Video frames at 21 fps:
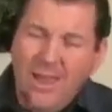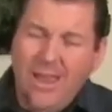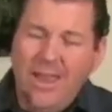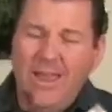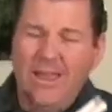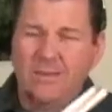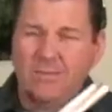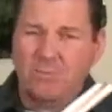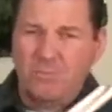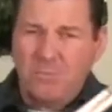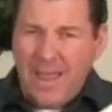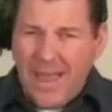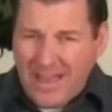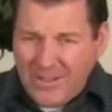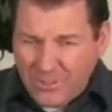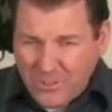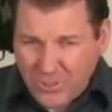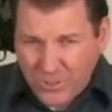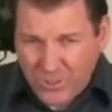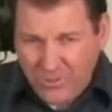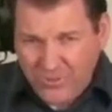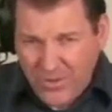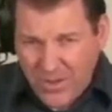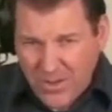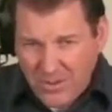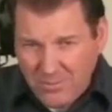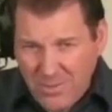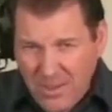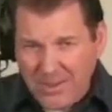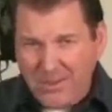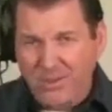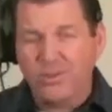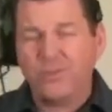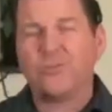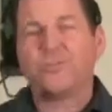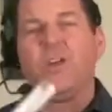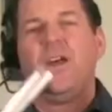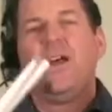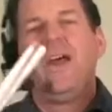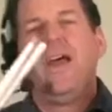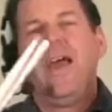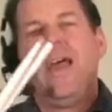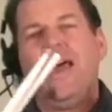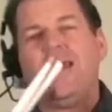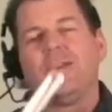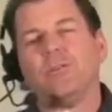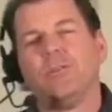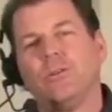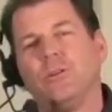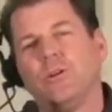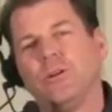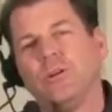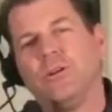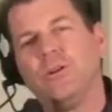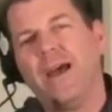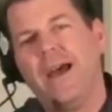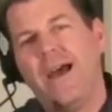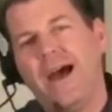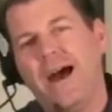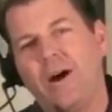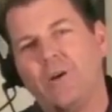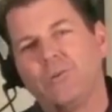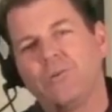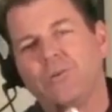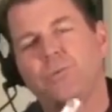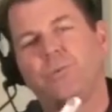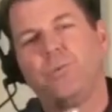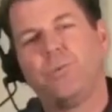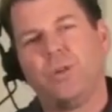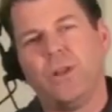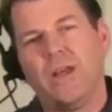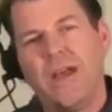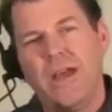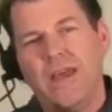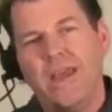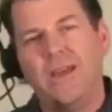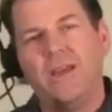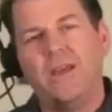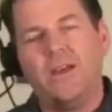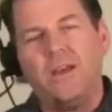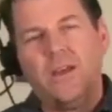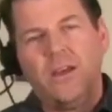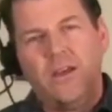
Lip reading: and master the fundamentals and learn how to play